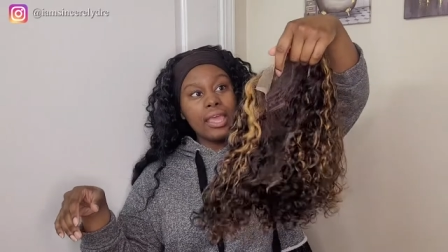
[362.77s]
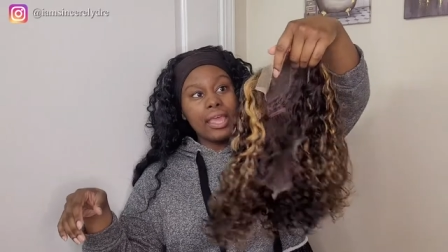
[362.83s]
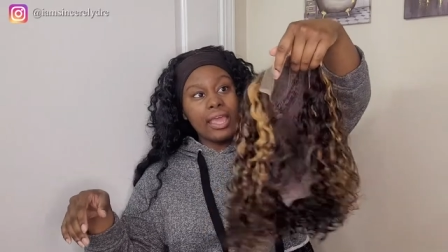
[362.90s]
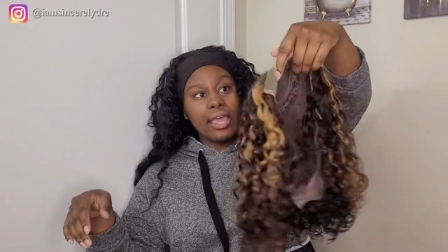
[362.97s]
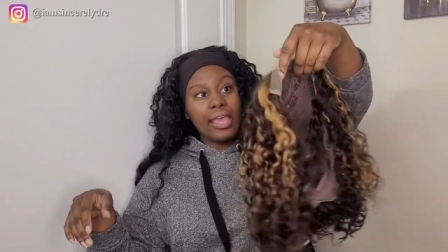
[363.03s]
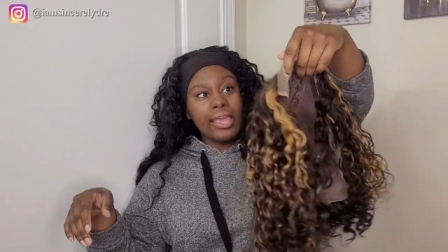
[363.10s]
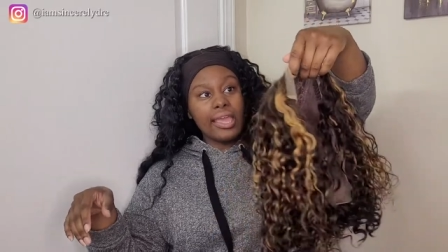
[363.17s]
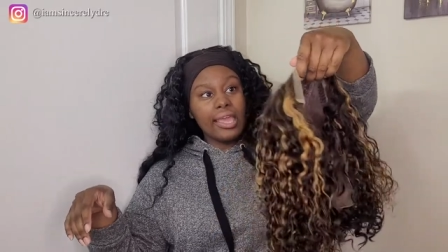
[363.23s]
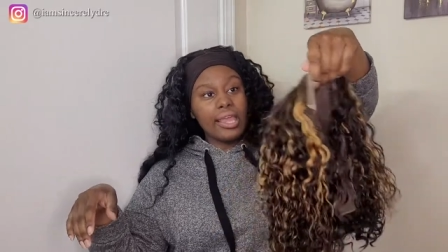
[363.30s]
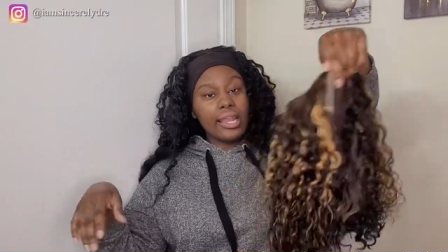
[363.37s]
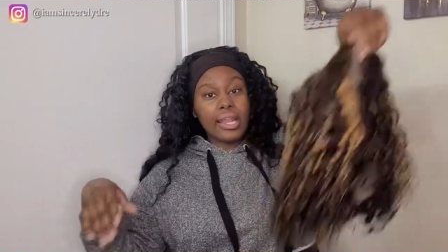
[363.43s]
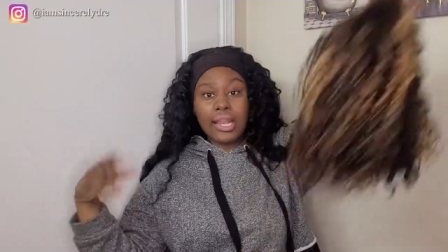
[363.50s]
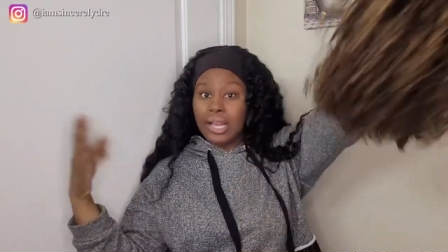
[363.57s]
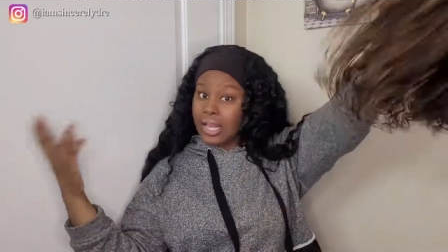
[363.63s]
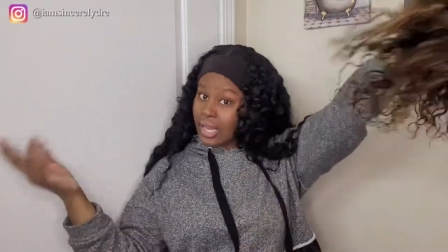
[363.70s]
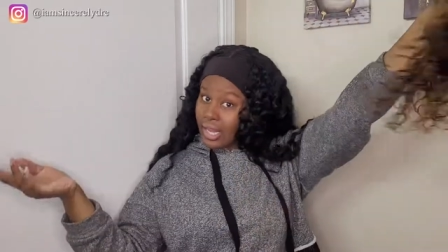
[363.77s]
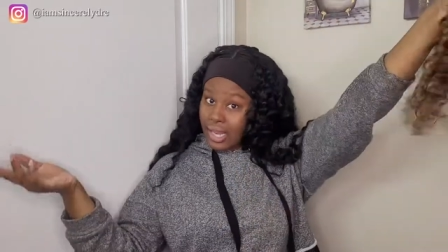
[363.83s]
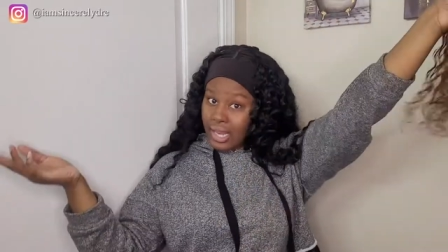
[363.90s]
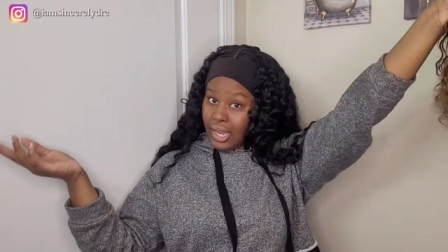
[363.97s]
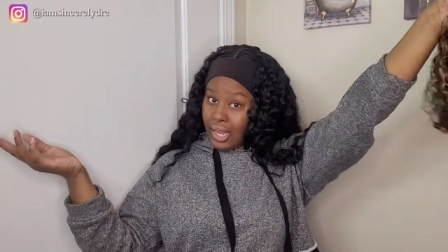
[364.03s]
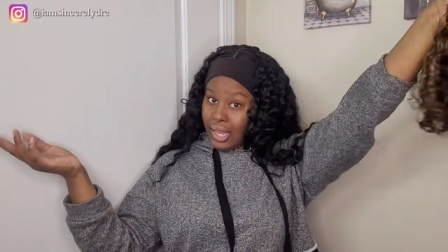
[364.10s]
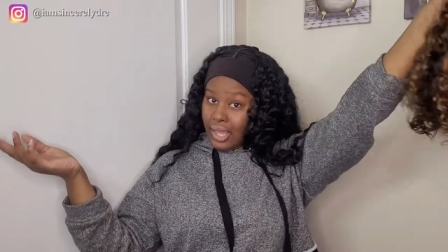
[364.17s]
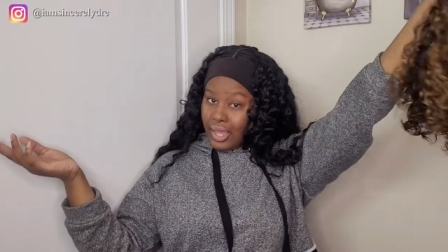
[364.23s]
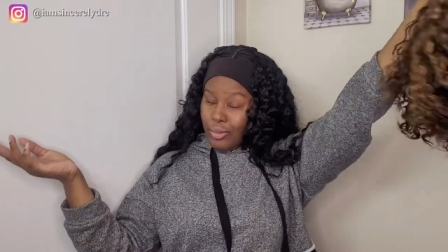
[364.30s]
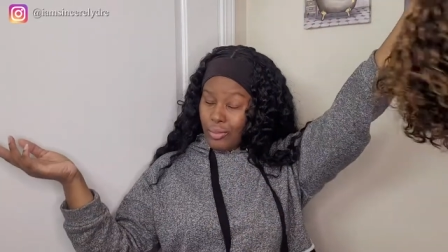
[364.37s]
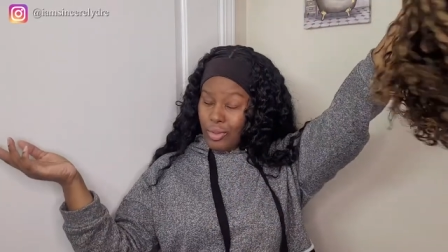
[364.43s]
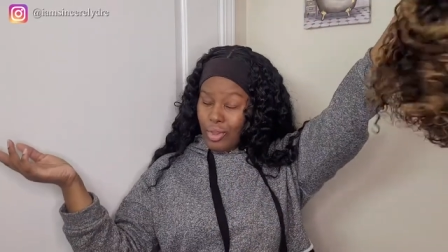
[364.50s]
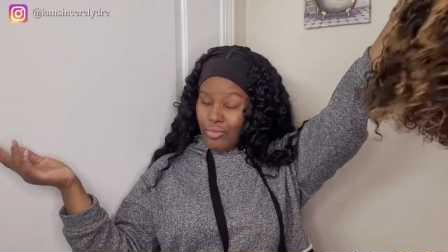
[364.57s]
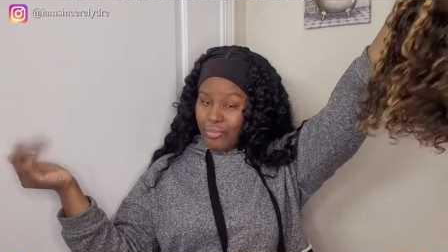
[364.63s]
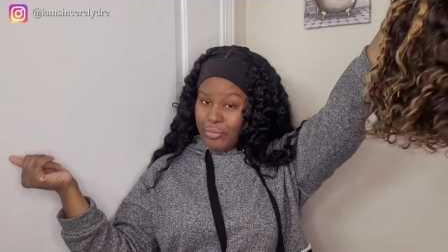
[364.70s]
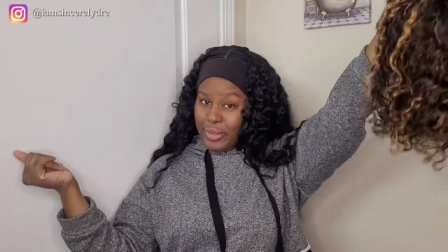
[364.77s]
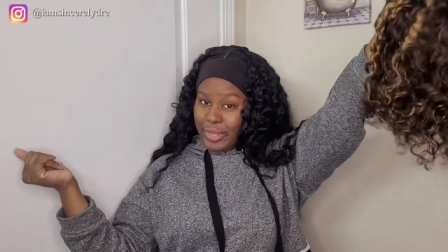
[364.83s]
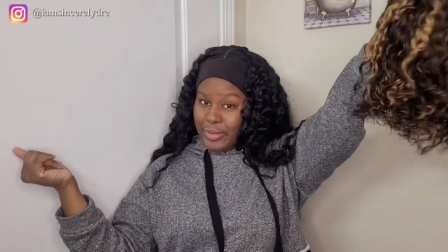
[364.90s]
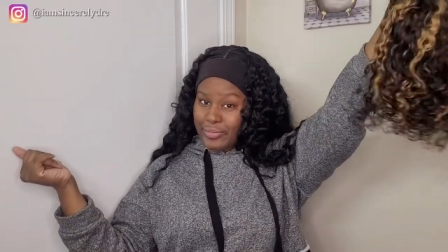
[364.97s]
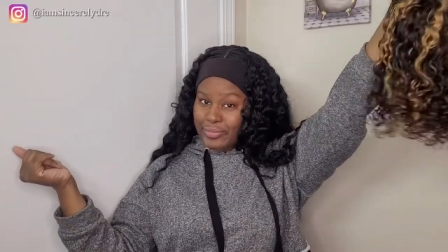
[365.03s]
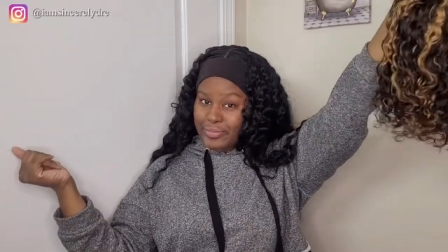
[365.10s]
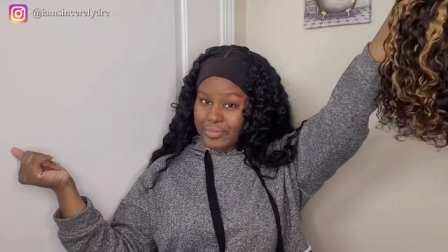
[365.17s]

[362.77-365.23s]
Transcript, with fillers: and we'll go from there.